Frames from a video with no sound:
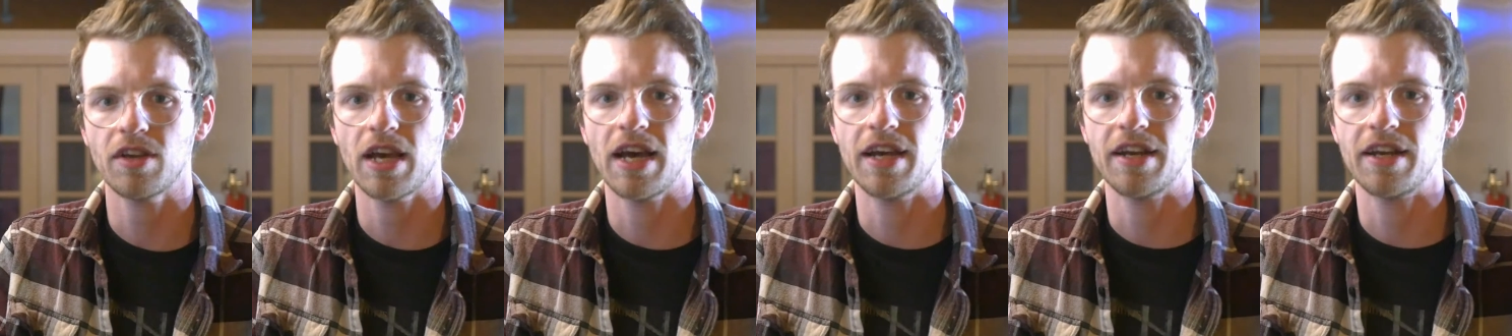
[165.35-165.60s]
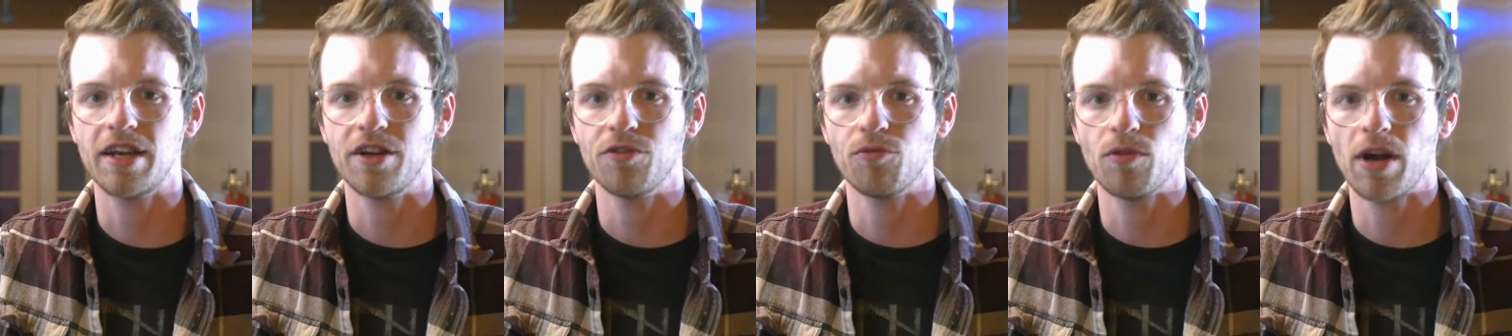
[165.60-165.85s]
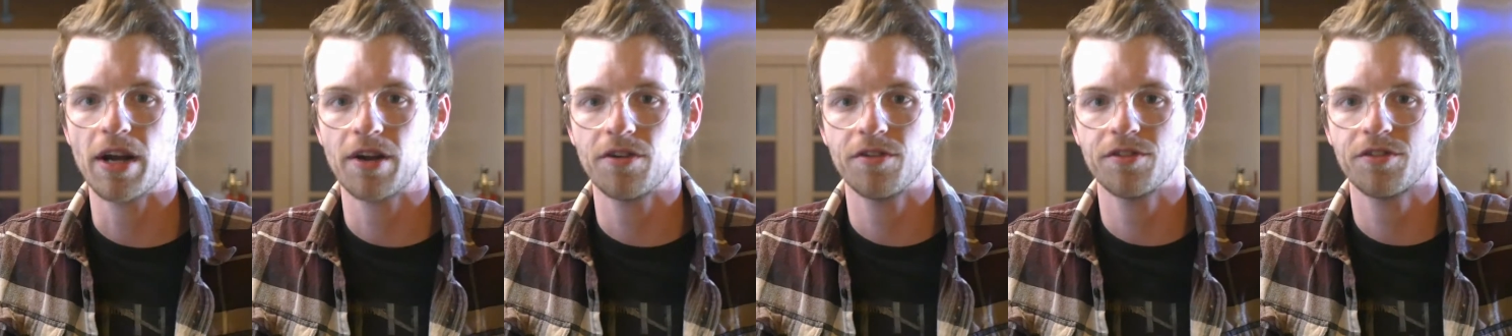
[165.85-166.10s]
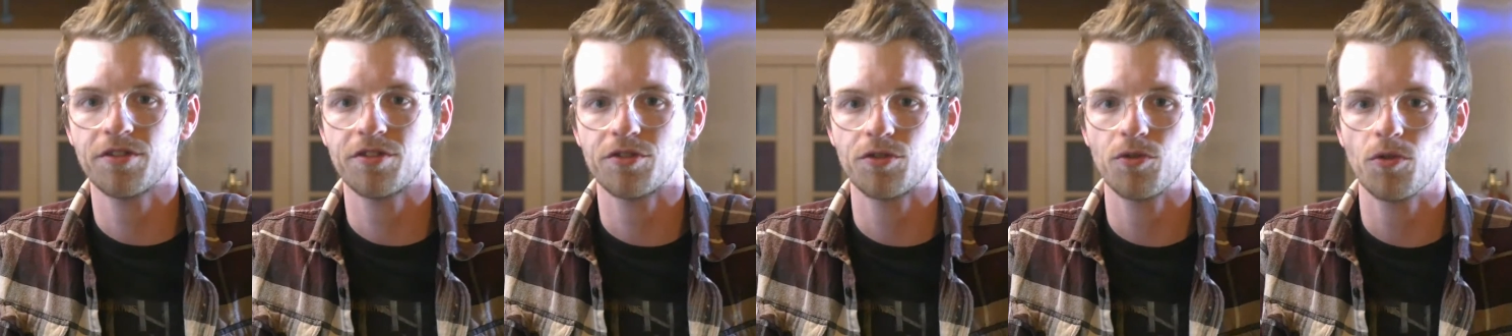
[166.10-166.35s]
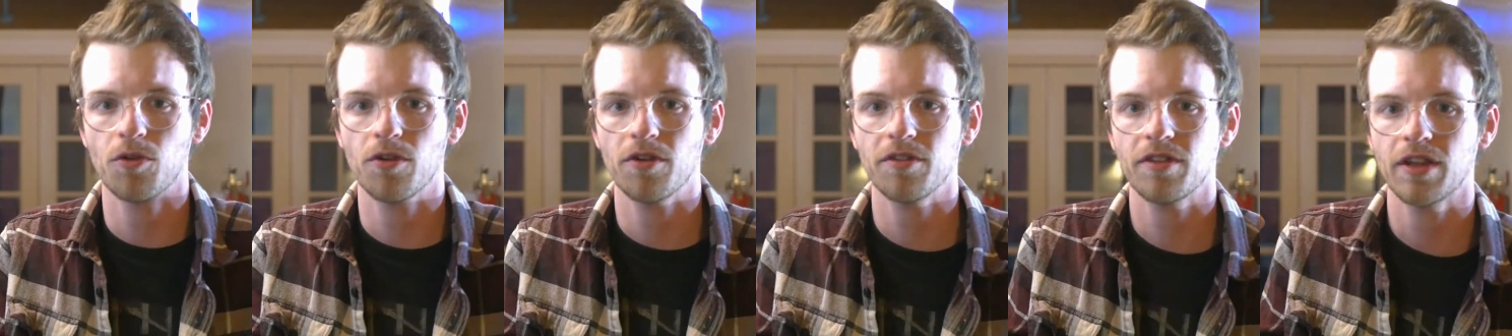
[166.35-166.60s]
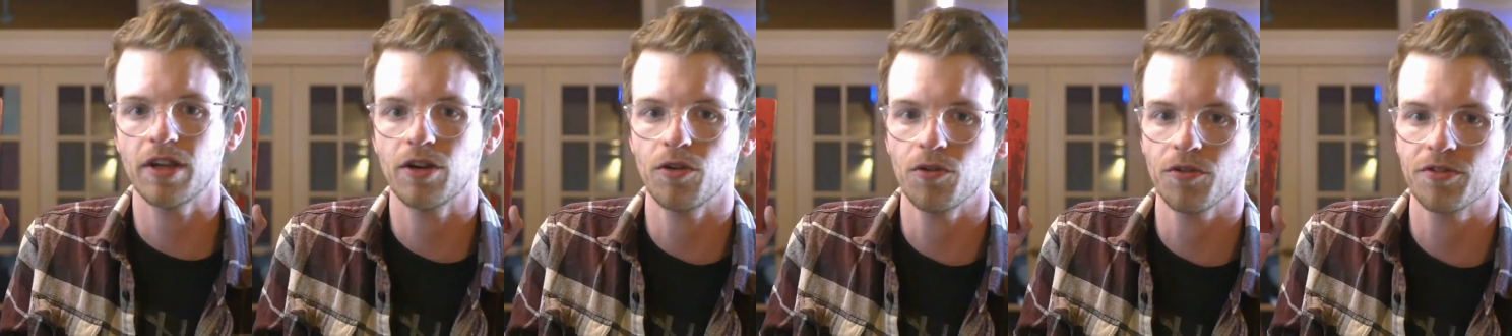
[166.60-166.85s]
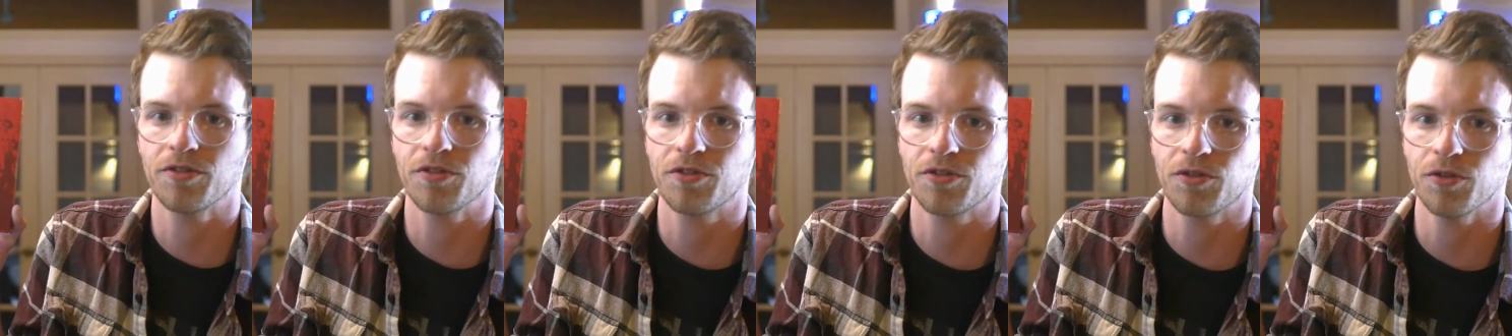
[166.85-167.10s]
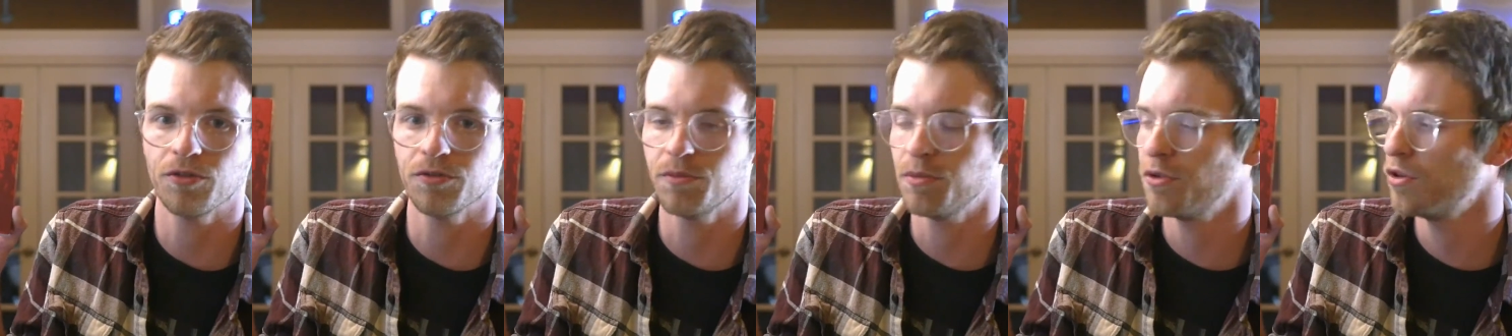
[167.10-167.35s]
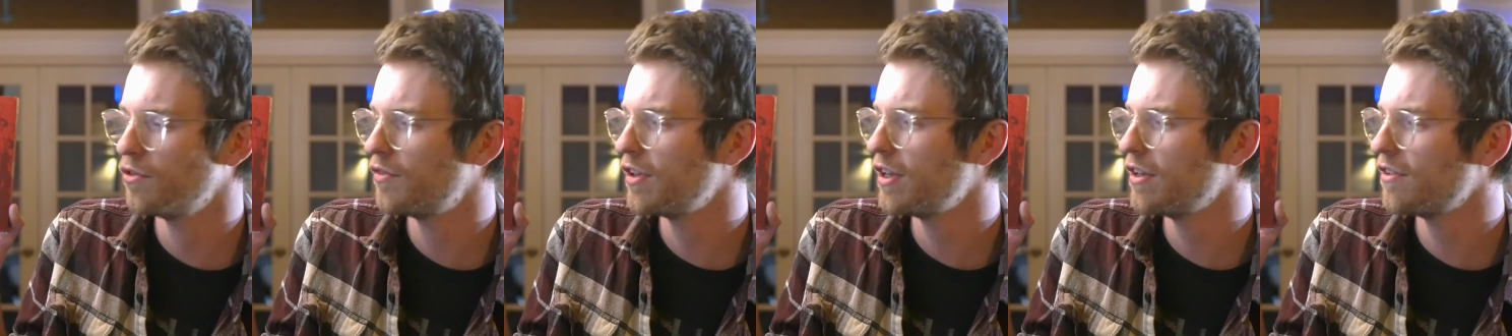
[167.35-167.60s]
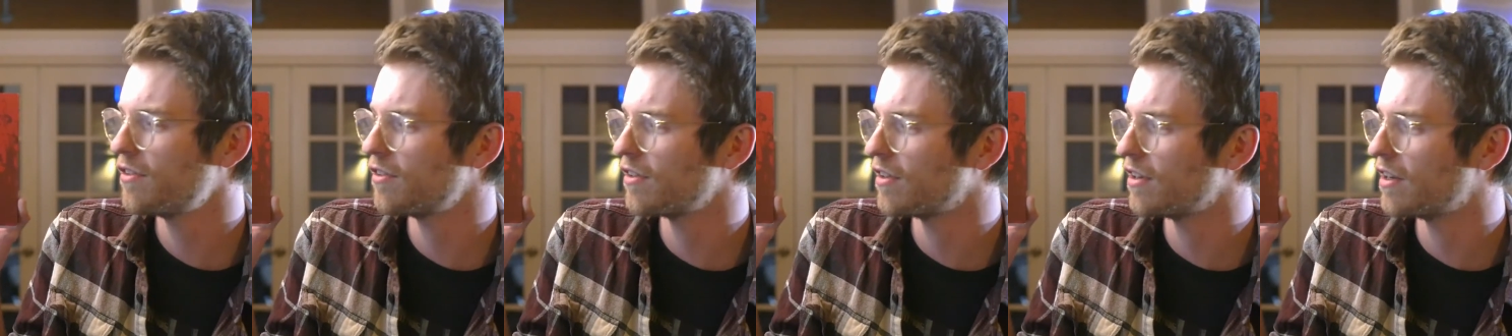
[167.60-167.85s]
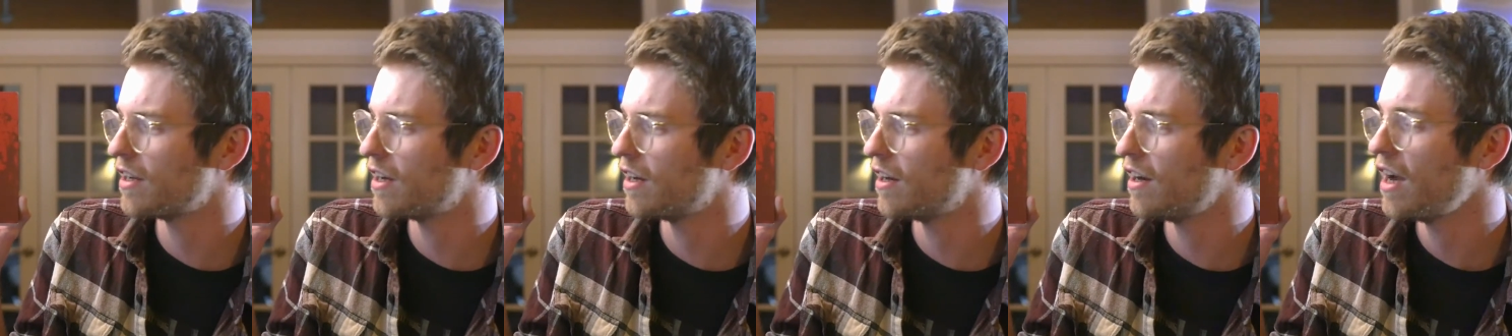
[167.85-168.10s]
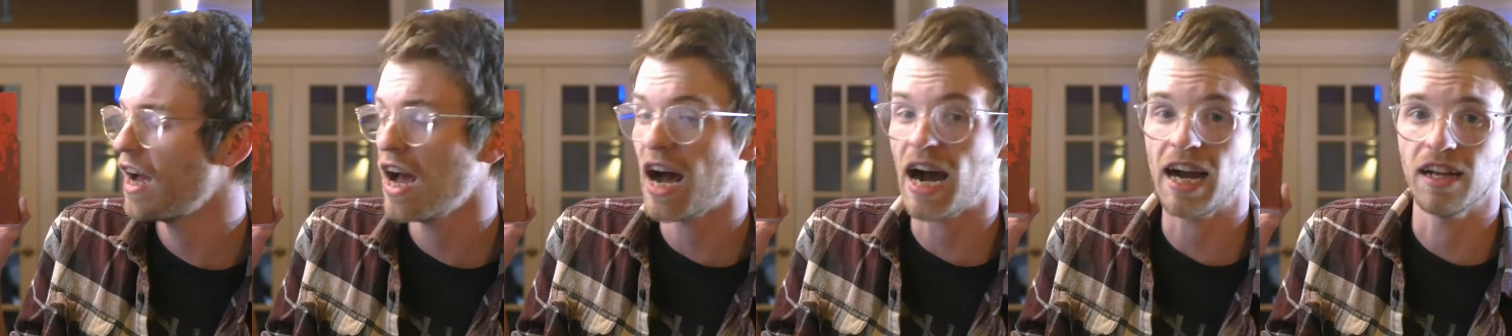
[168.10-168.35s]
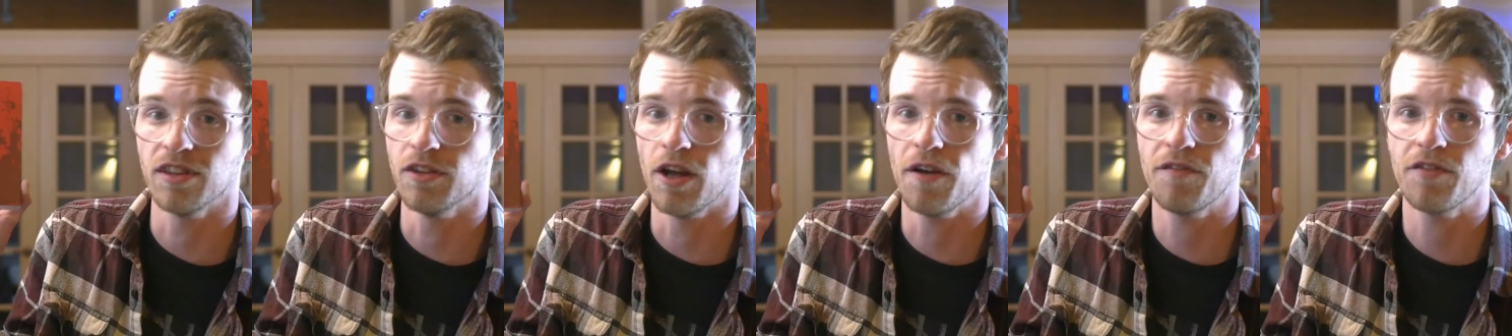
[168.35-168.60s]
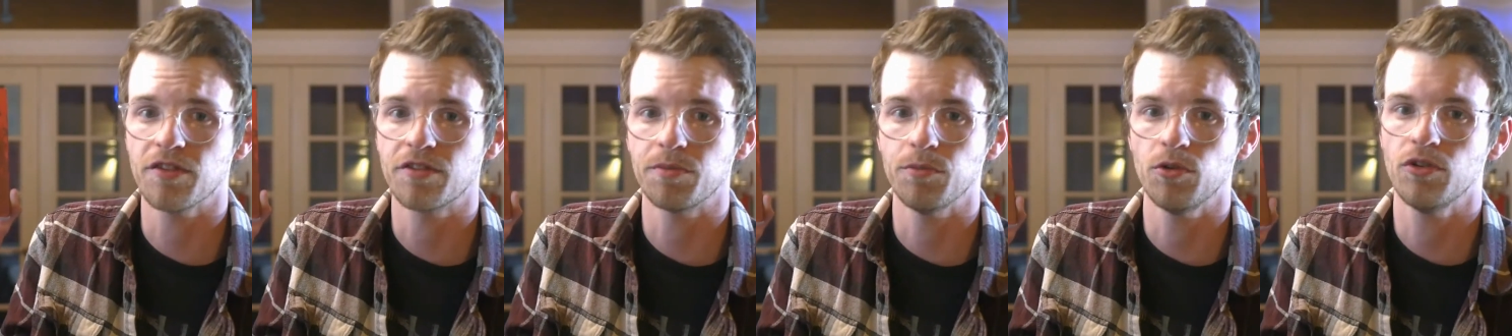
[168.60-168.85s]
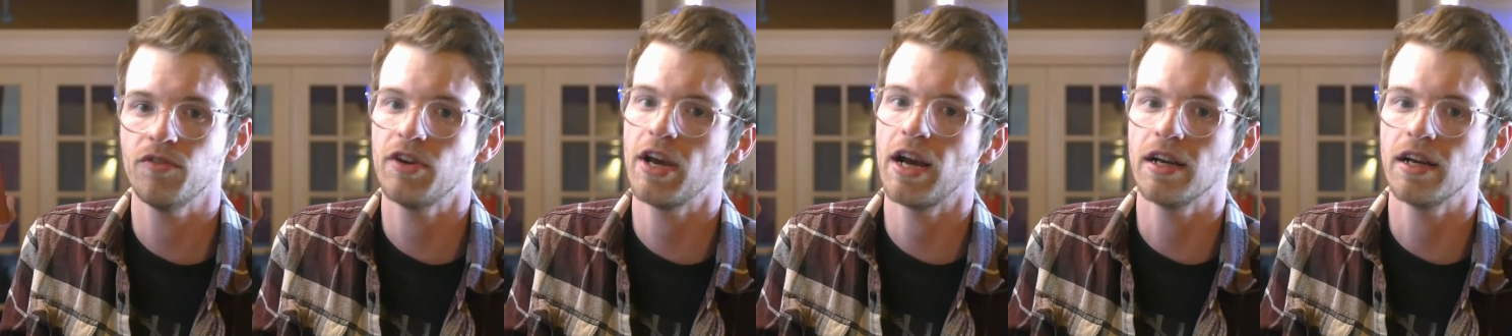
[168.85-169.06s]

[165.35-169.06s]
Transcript: at a record store that also sold movies, and I love this movie.